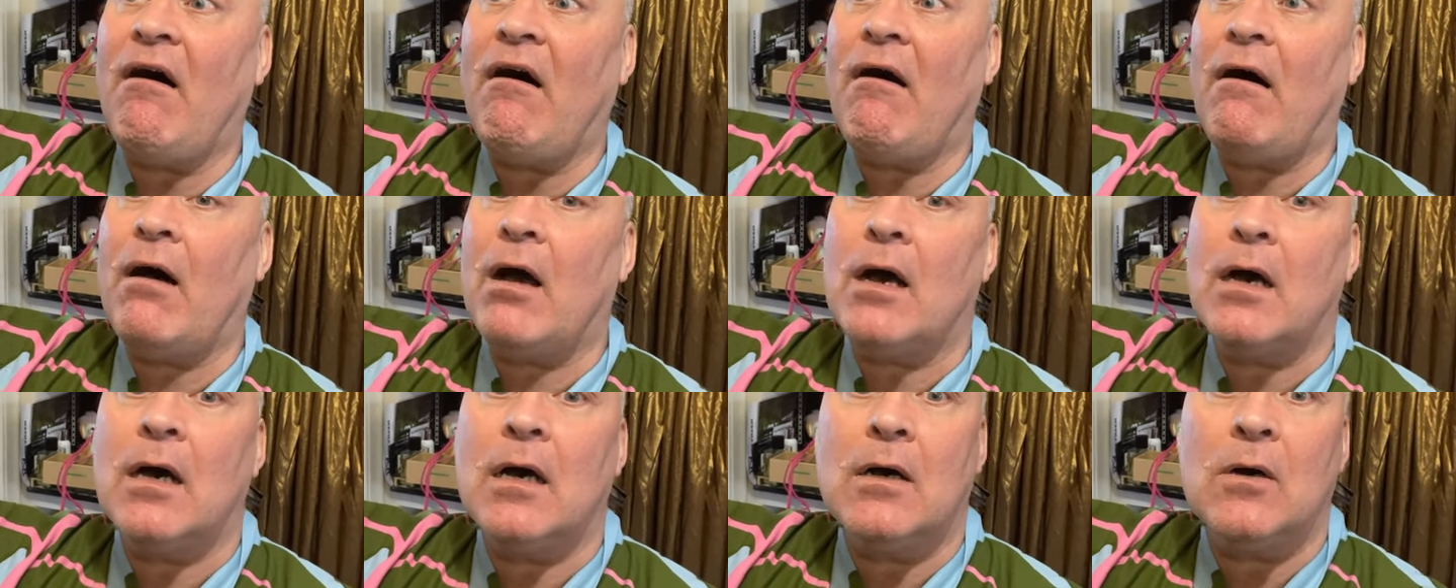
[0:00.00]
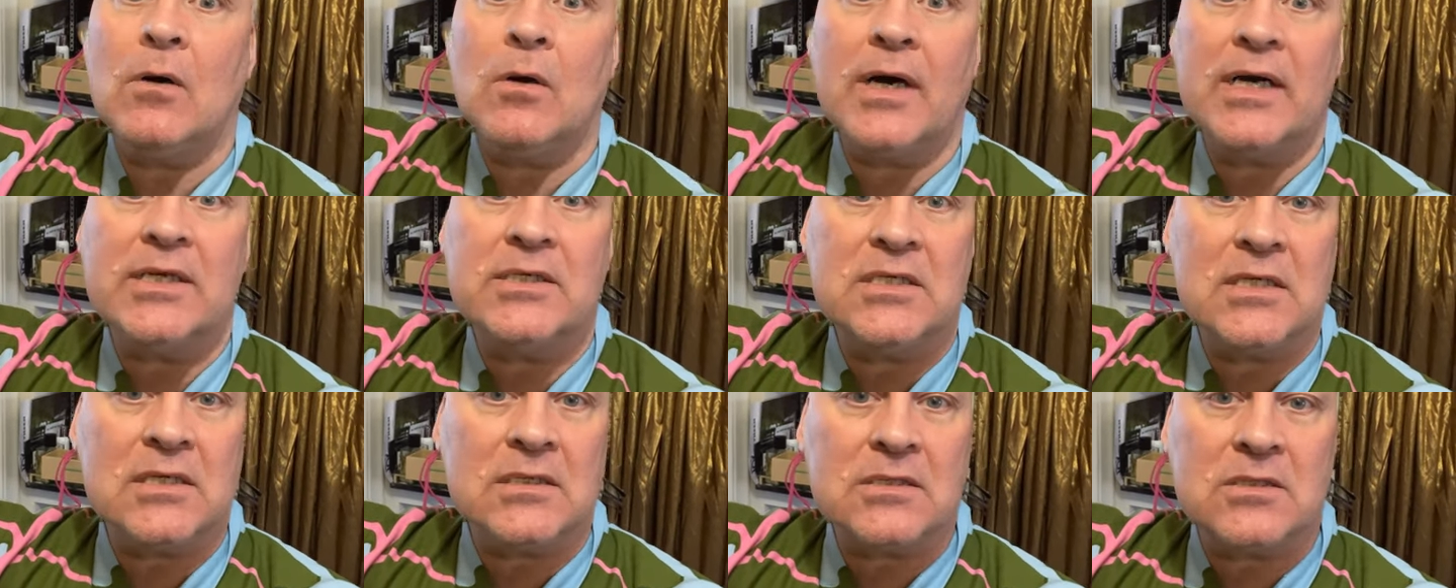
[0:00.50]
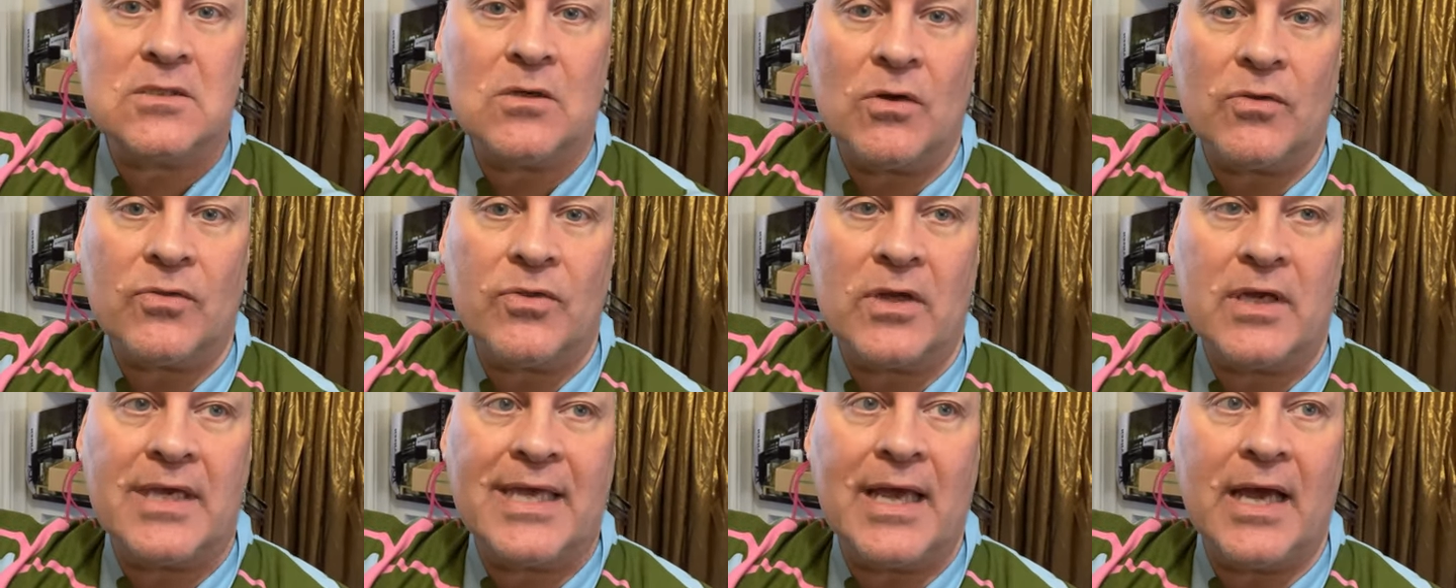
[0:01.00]
Oh, I just got
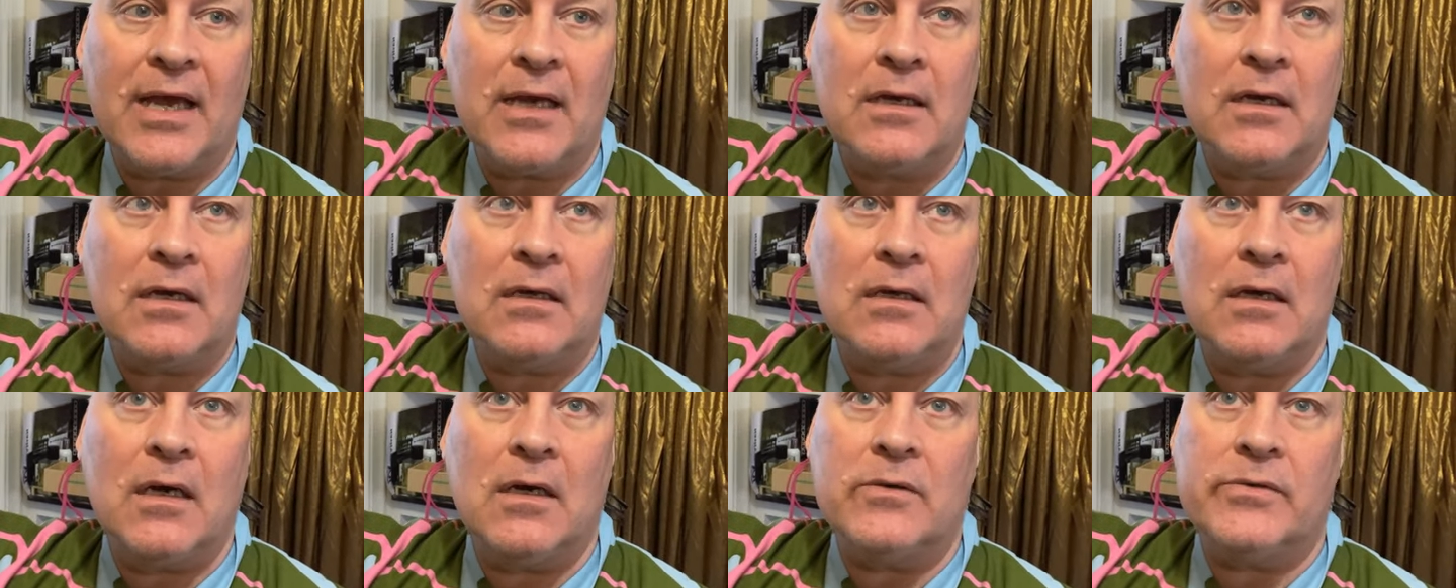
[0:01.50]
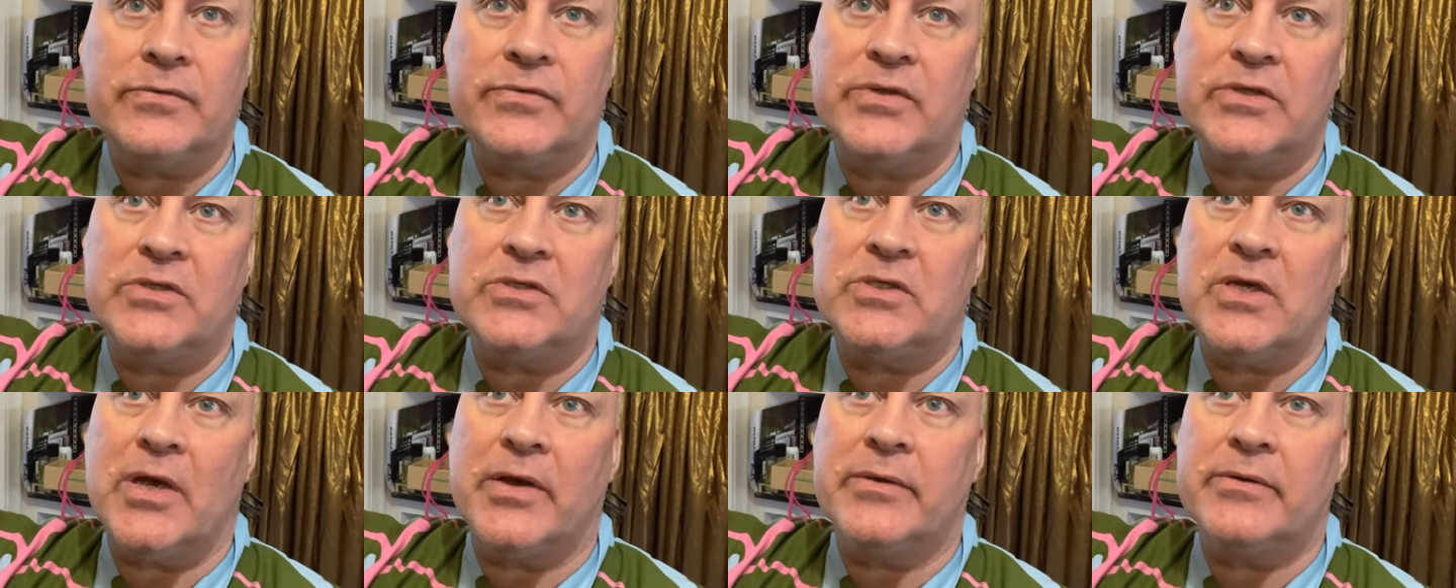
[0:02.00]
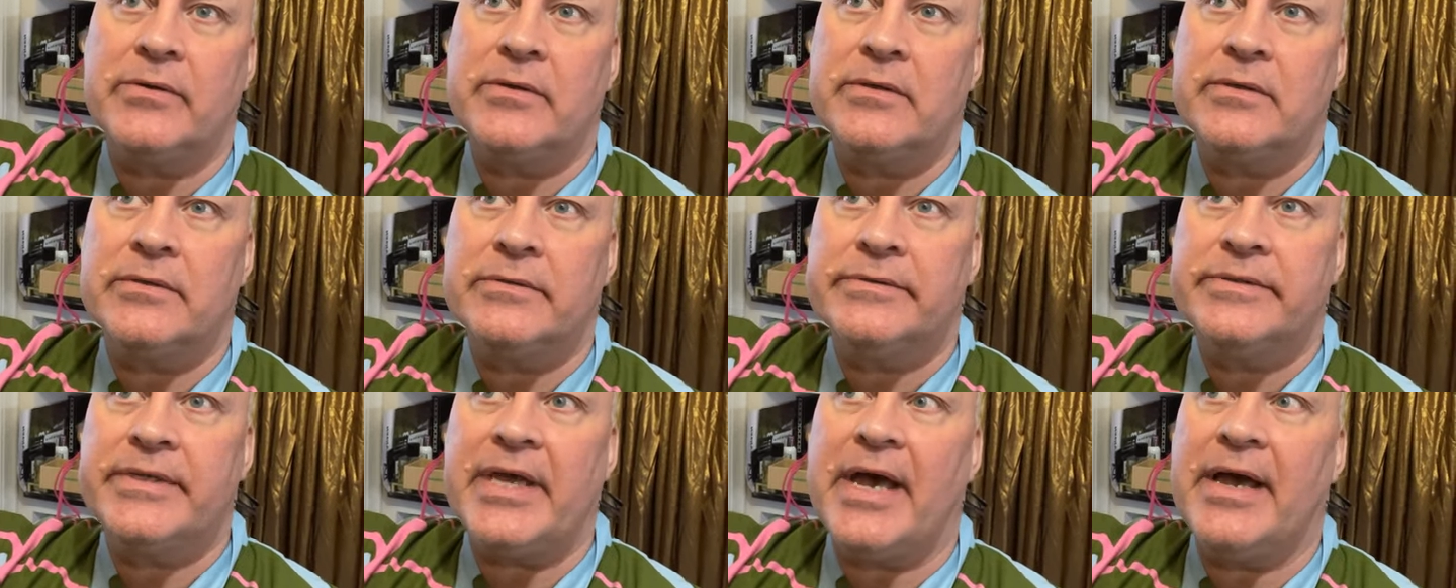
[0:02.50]
the get. Oh, the joke.
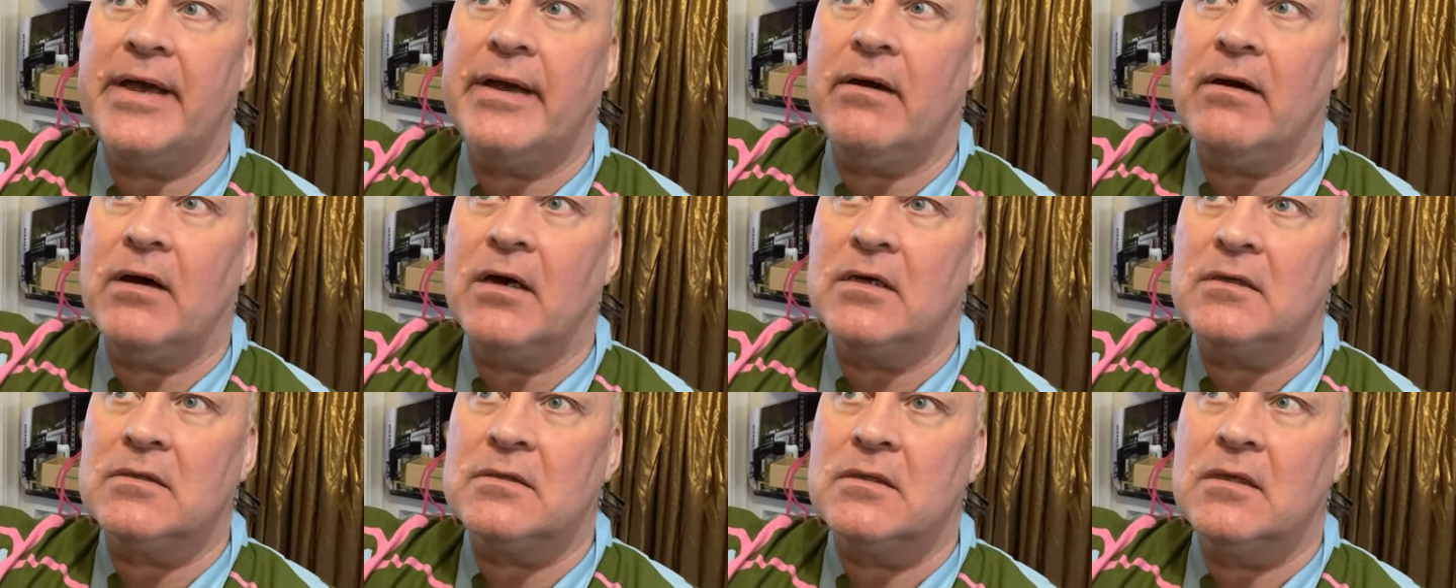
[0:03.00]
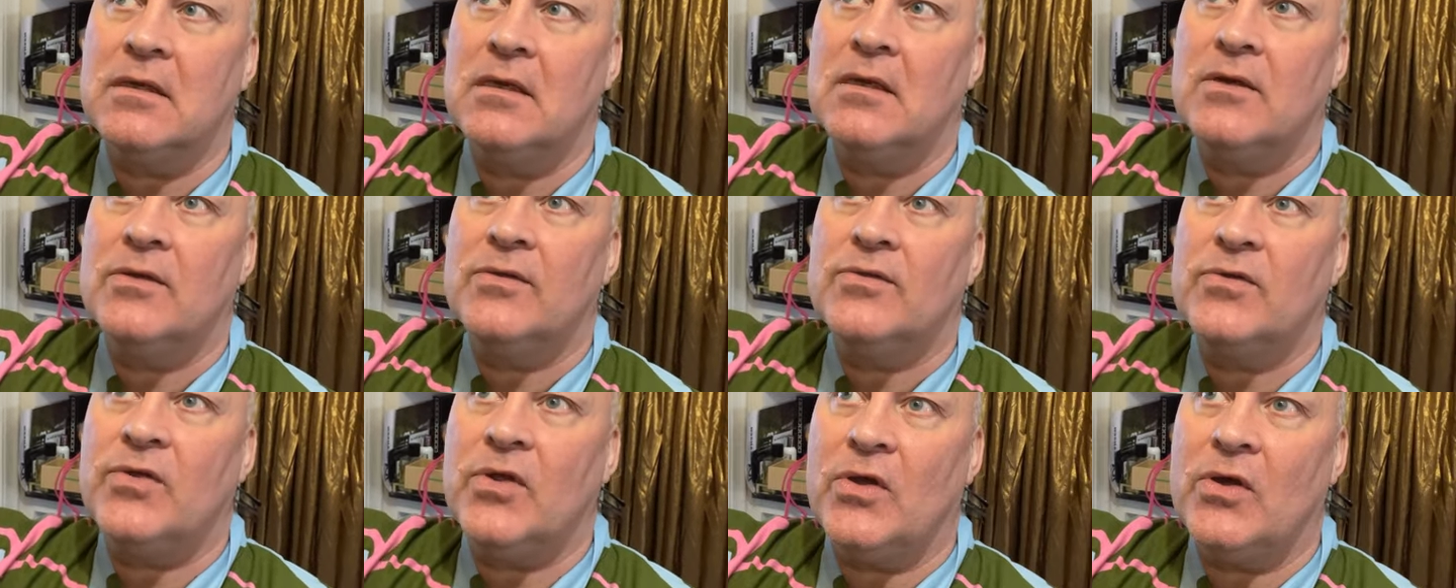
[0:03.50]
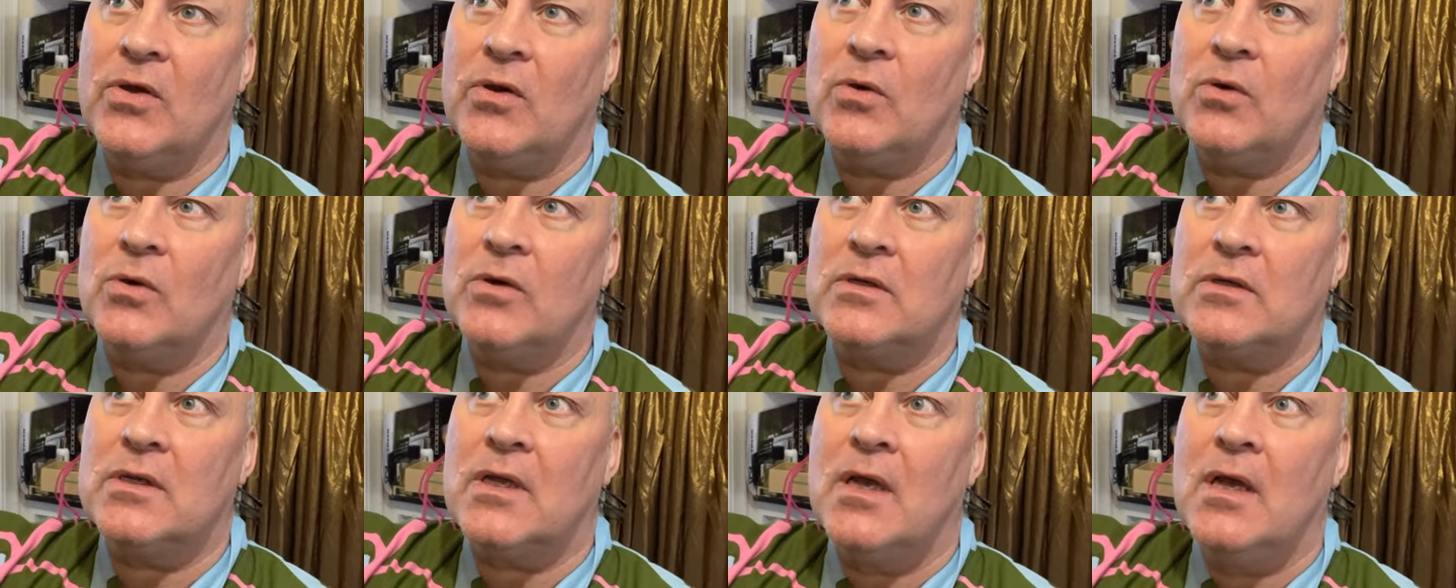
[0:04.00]
Die Hard. Dö
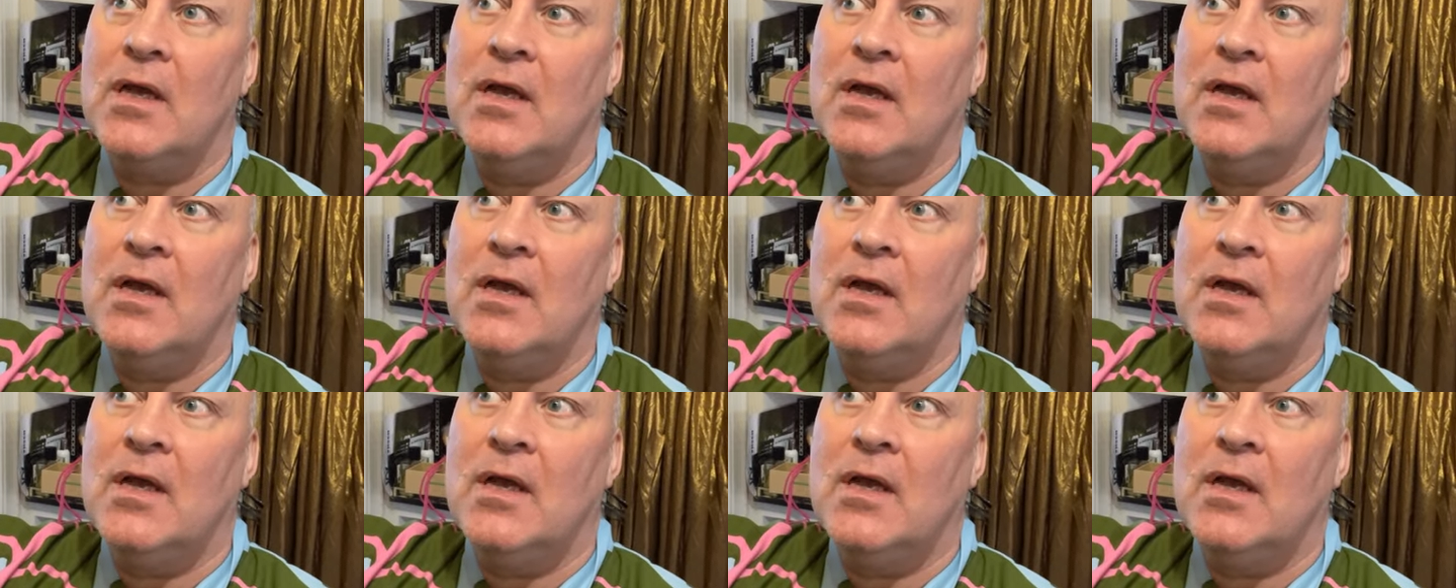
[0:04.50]
hårt.